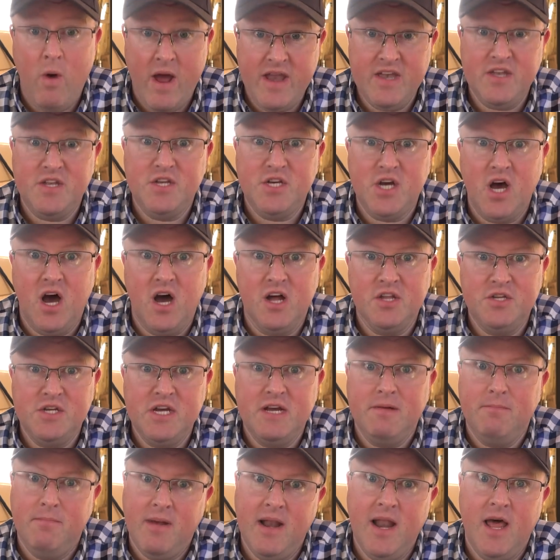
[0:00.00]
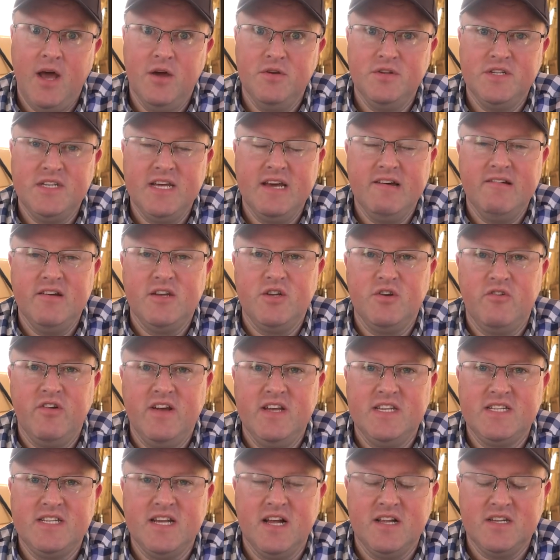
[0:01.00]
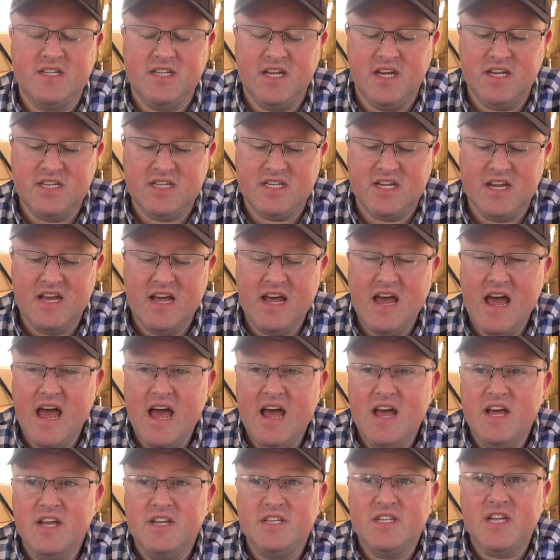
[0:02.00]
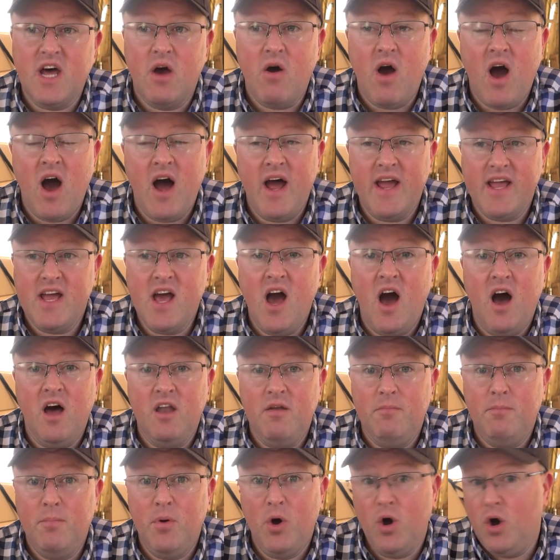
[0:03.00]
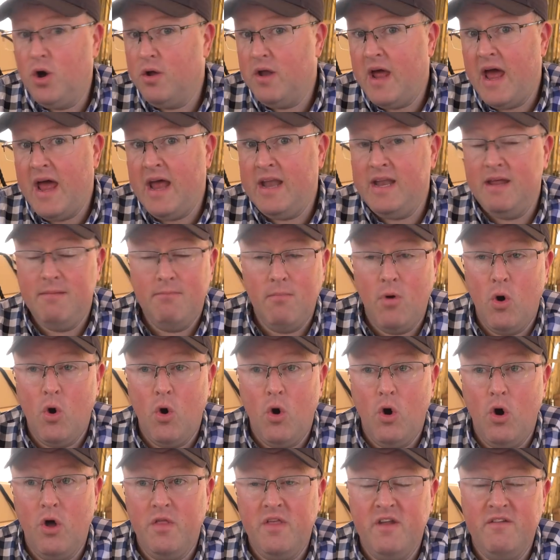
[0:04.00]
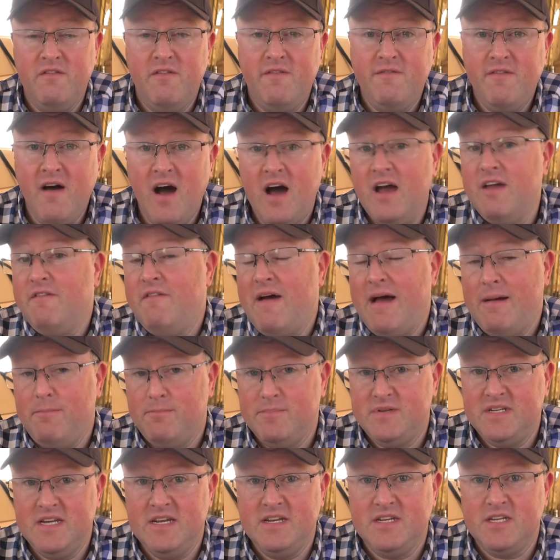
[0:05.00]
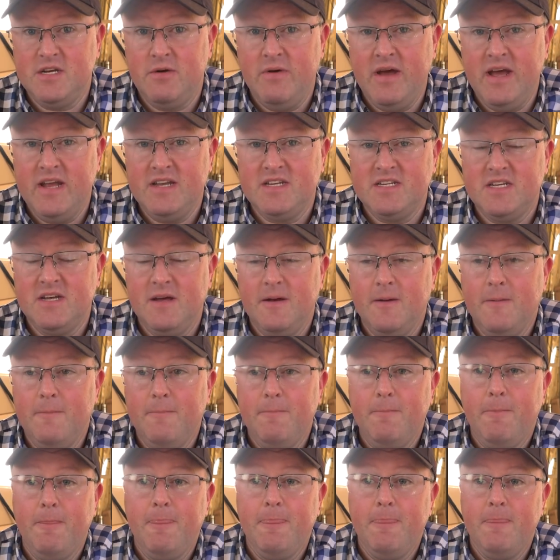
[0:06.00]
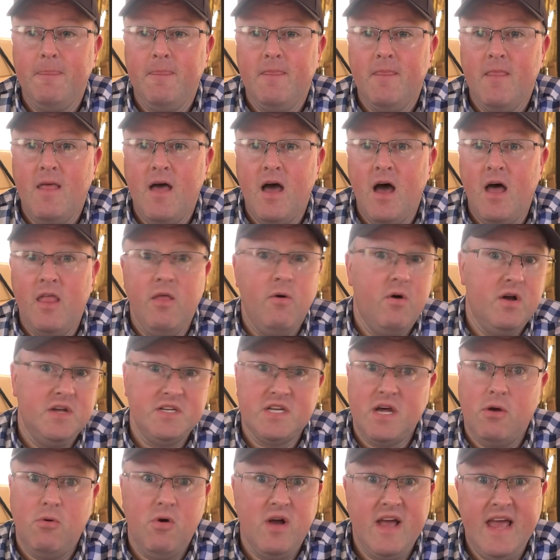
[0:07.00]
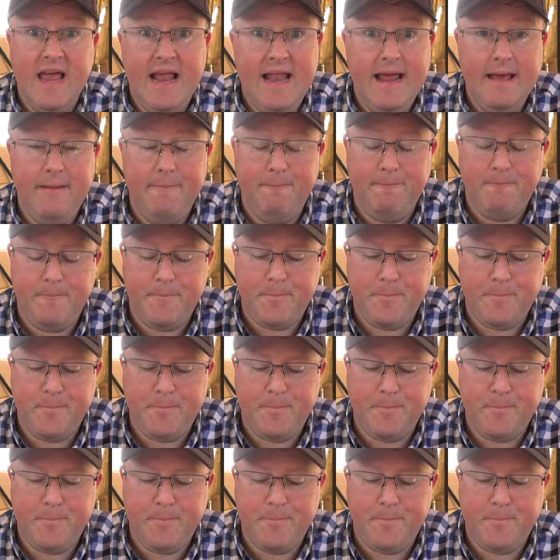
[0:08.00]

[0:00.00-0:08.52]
when charging below 0 degrees Celsius so I can't put any more than 5 amps into it, otherwise I will kill it.